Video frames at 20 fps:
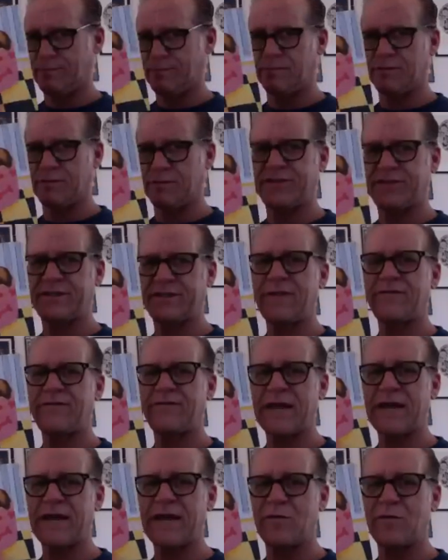stuffed
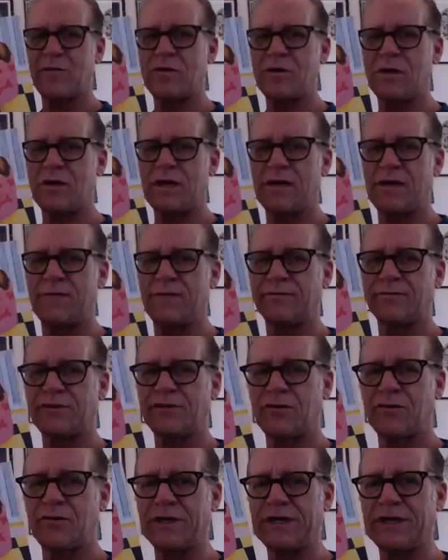animal um,
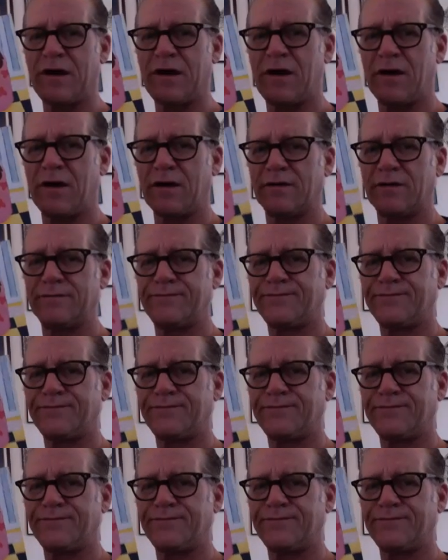toy dog.